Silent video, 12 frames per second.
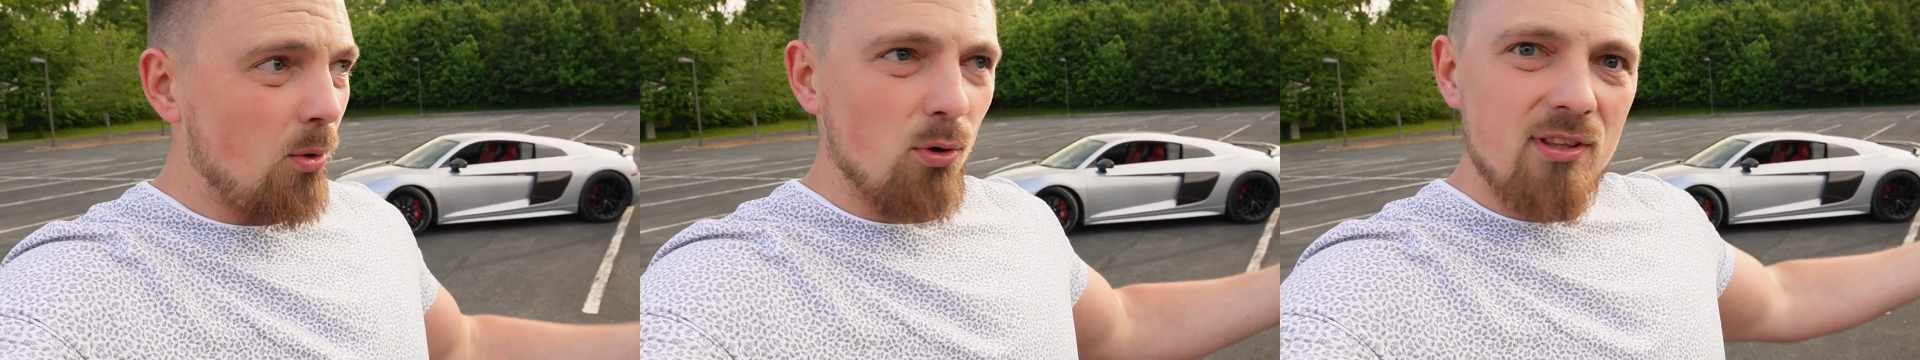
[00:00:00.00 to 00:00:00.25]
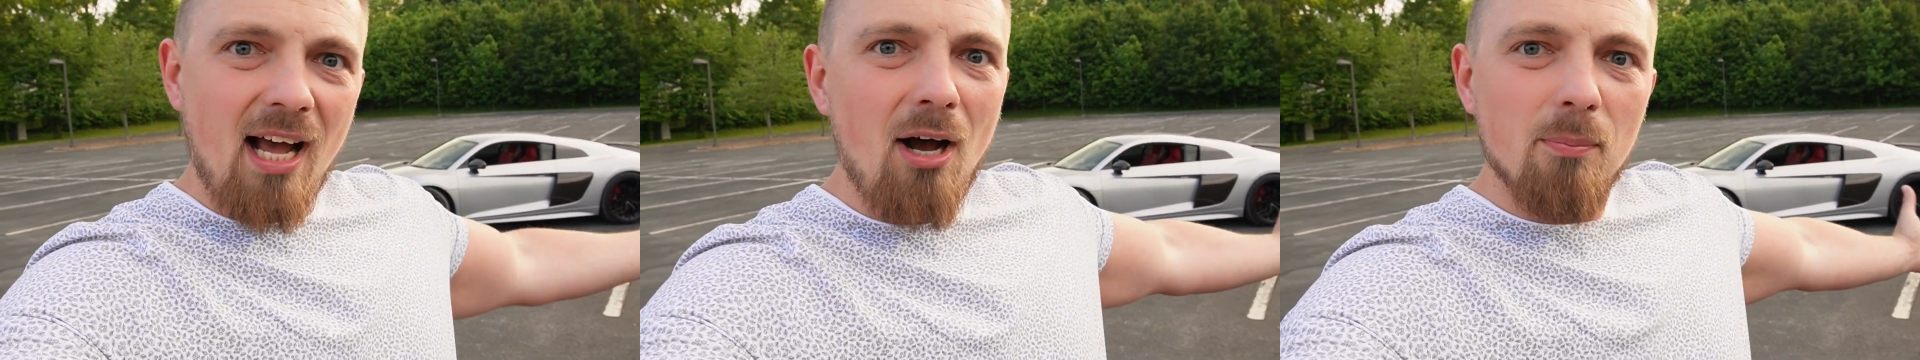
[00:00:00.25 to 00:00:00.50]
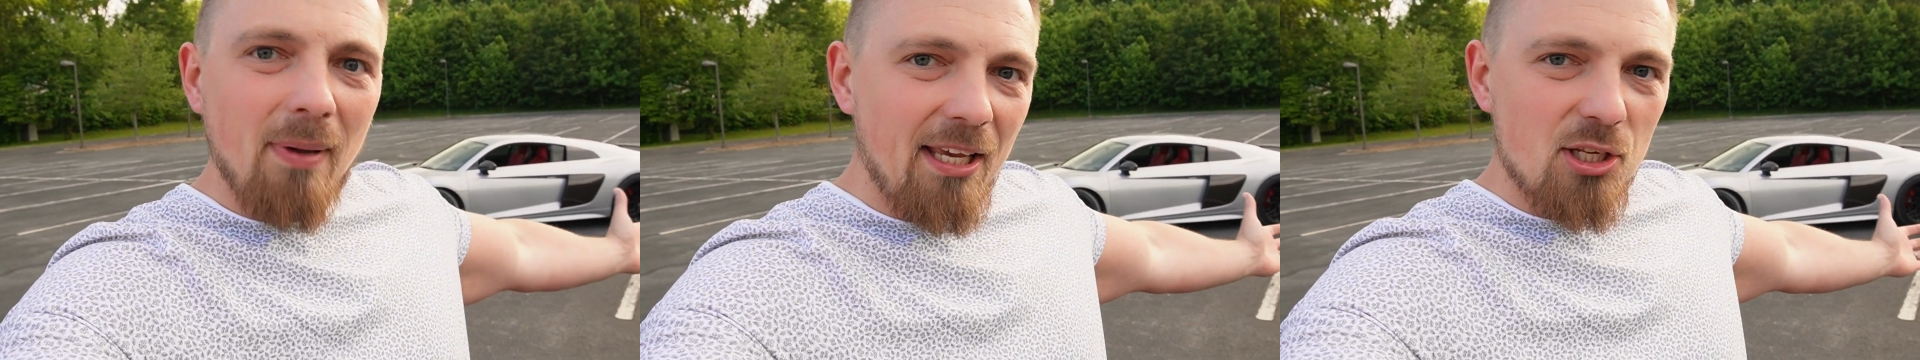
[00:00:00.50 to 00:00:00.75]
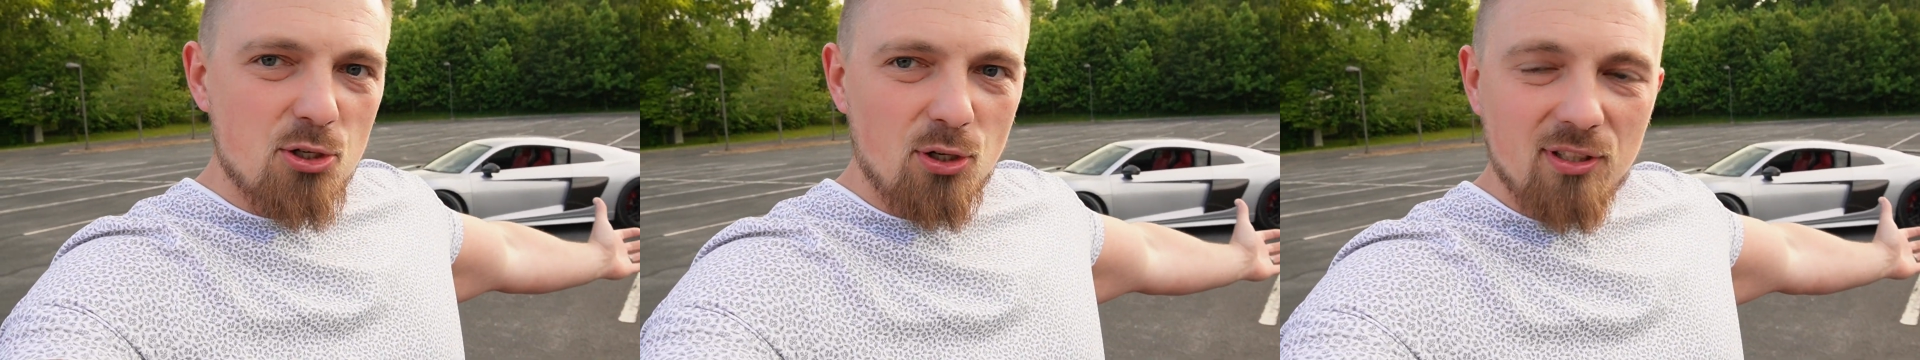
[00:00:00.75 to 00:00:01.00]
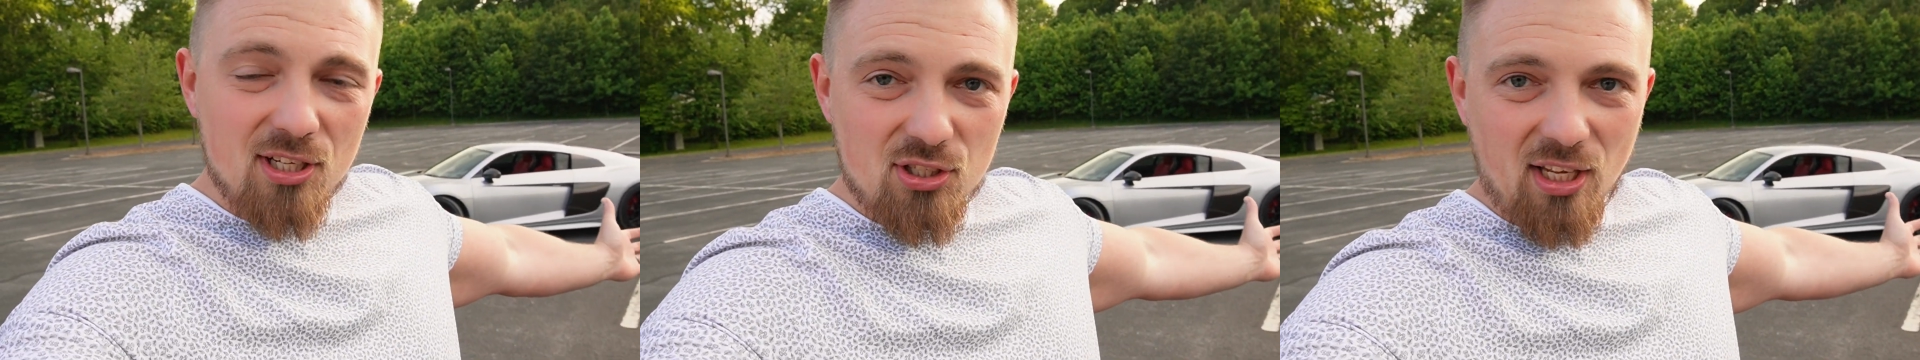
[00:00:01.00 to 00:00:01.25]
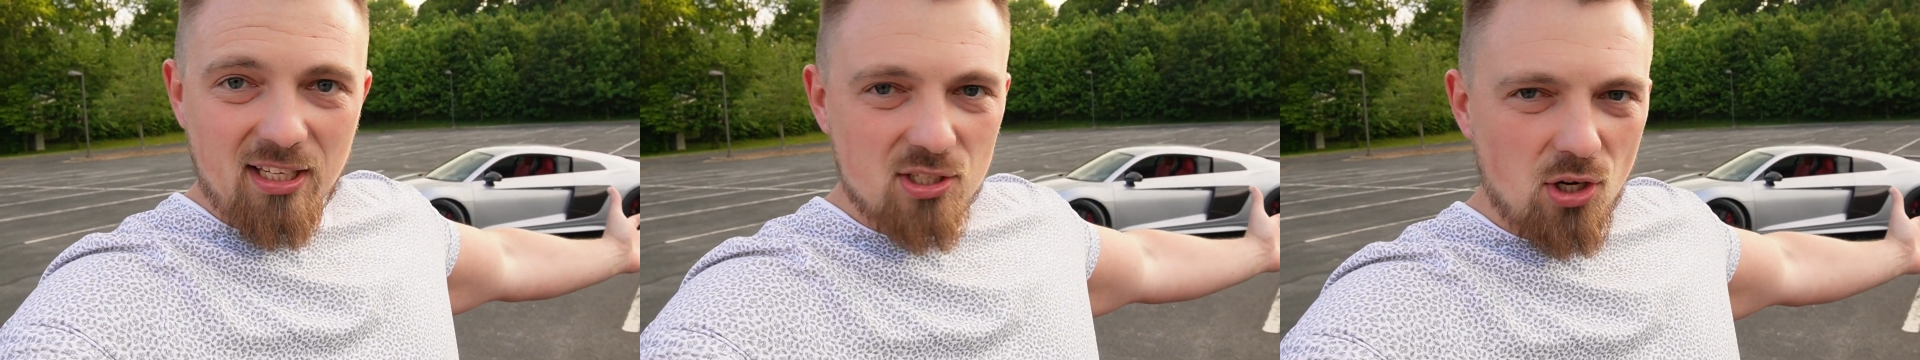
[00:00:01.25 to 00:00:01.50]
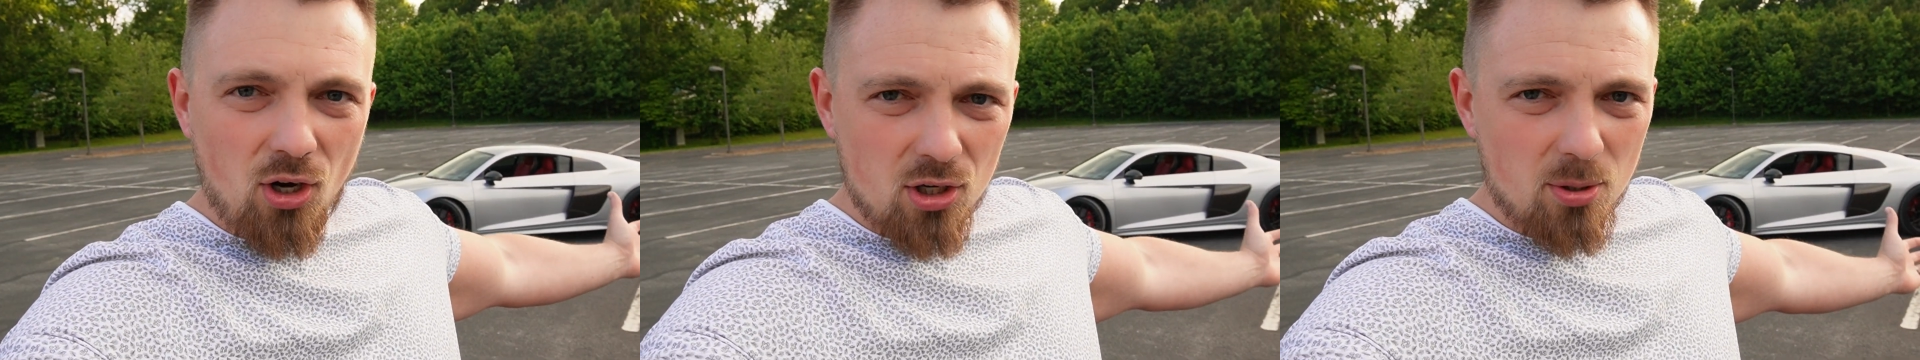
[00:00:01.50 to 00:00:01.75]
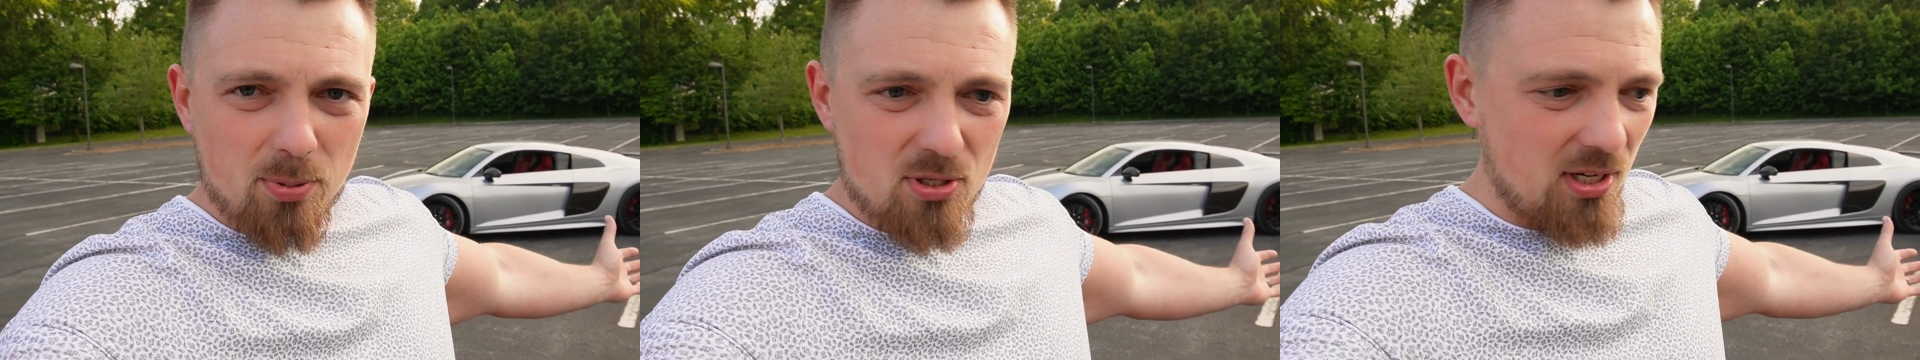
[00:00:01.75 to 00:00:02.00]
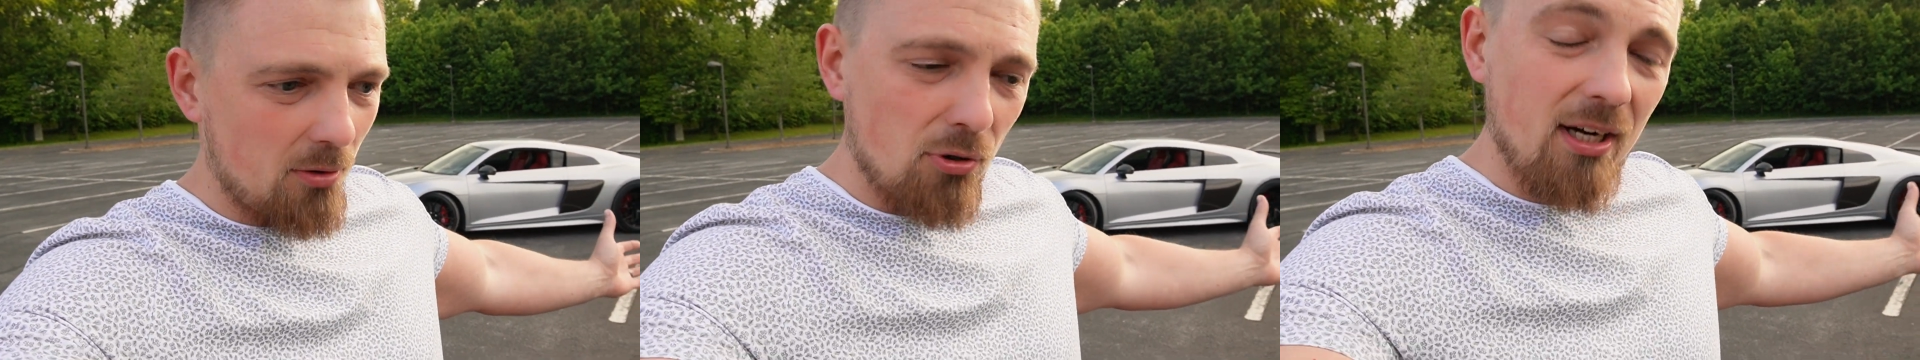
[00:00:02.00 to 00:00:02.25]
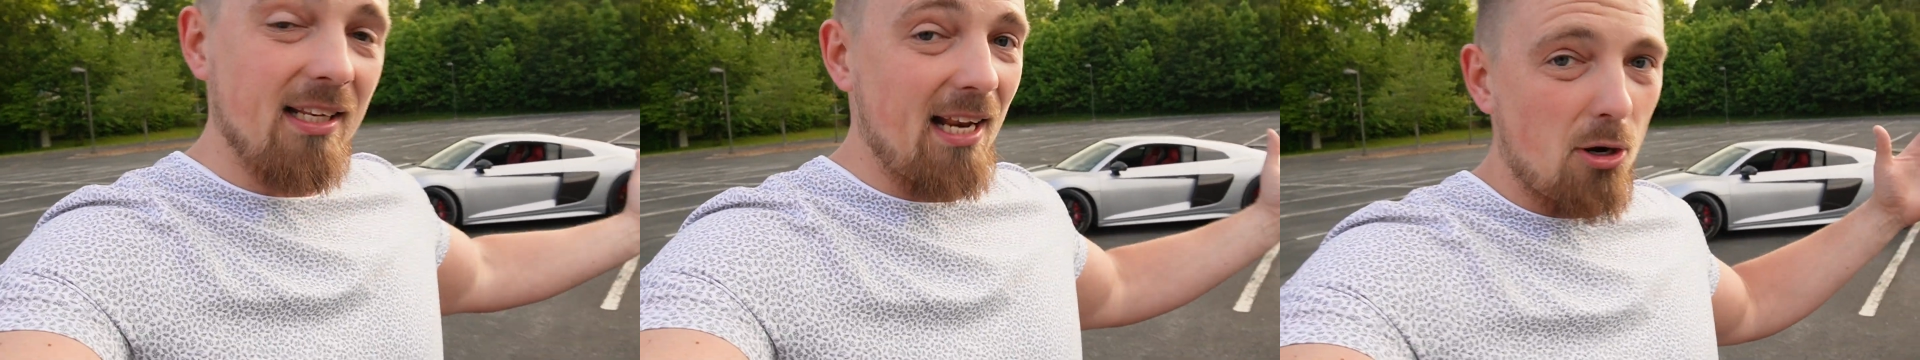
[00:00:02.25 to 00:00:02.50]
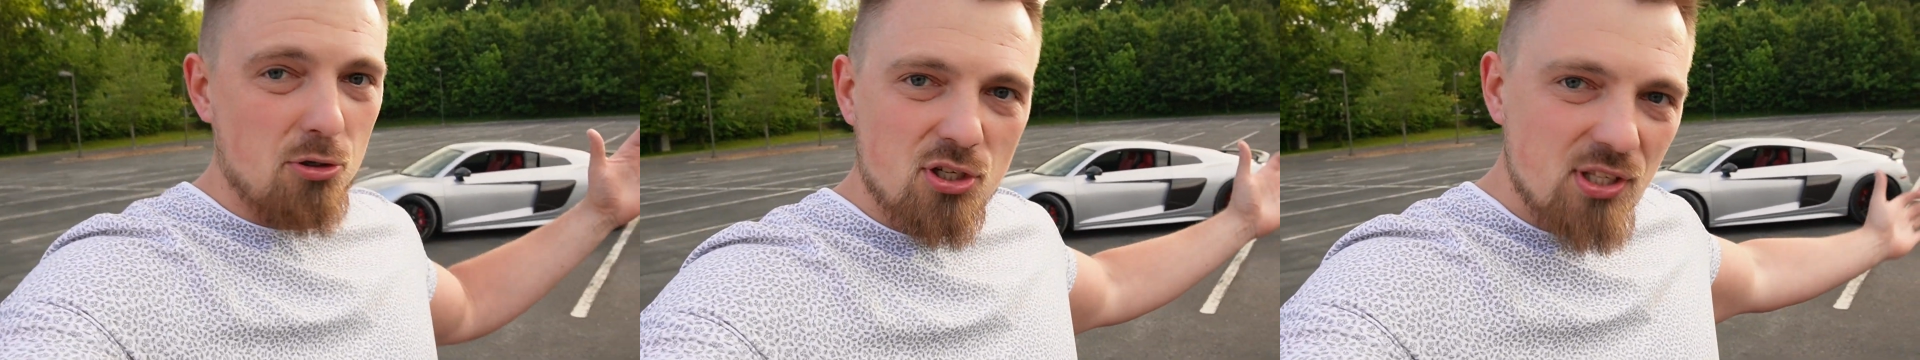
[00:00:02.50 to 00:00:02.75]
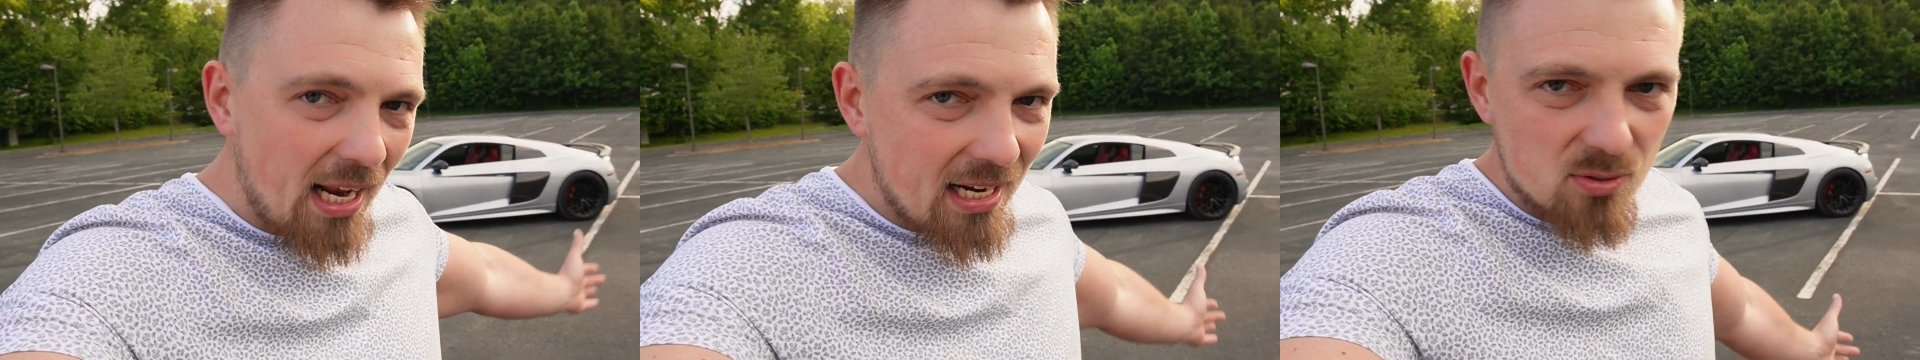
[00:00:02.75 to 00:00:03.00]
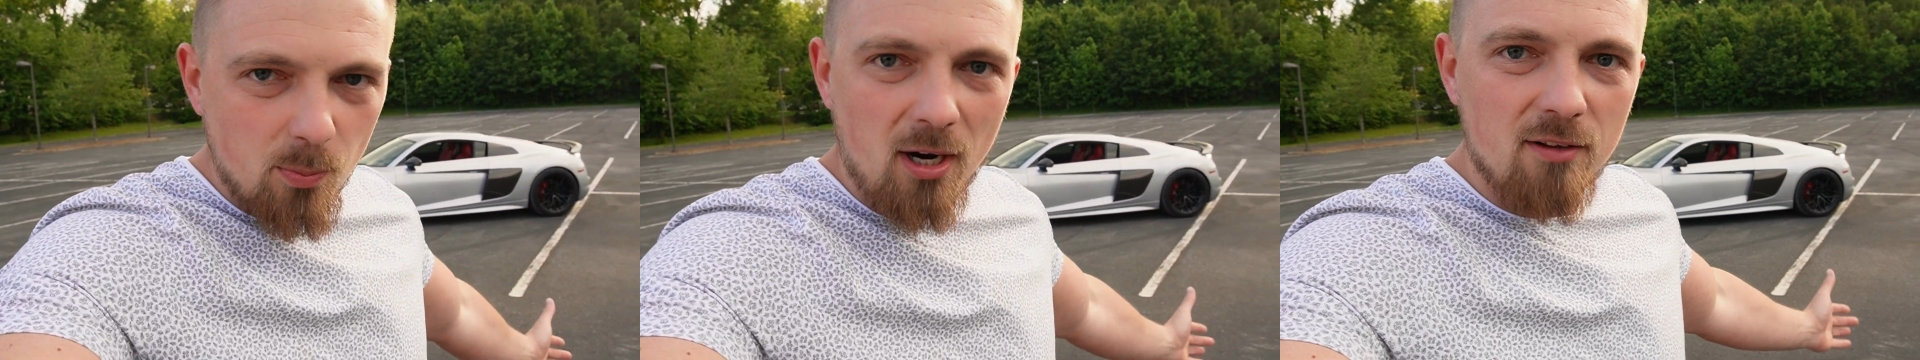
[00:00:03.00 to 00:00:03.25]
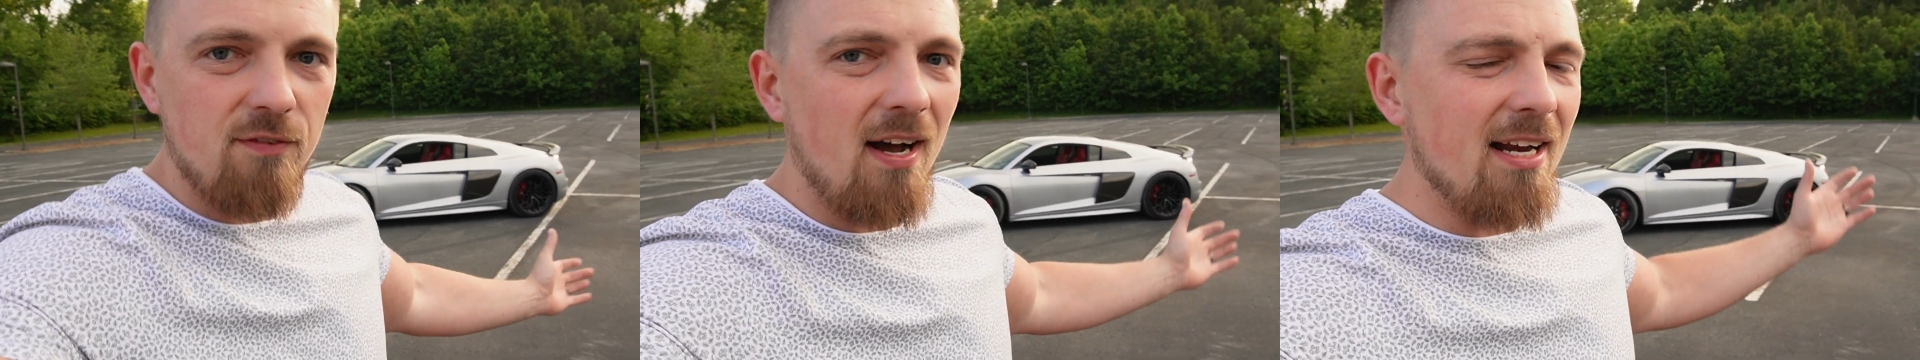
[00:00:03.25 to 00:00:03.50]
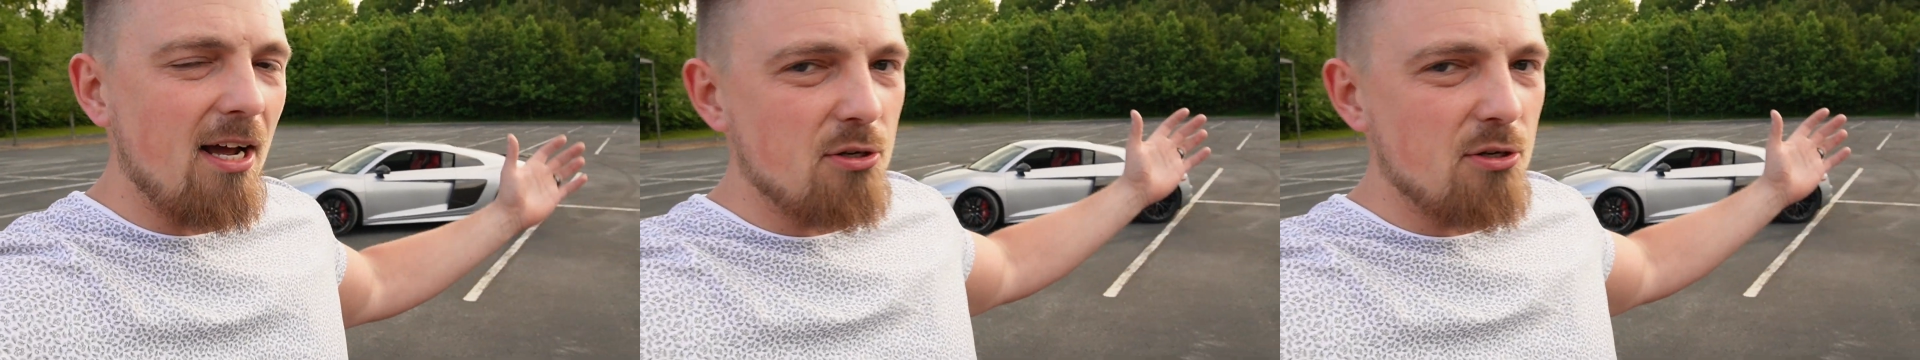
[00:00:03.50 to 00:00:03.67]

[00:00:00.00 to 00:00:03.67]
without making sure this thing is 100% running. Now, I understand it's modified.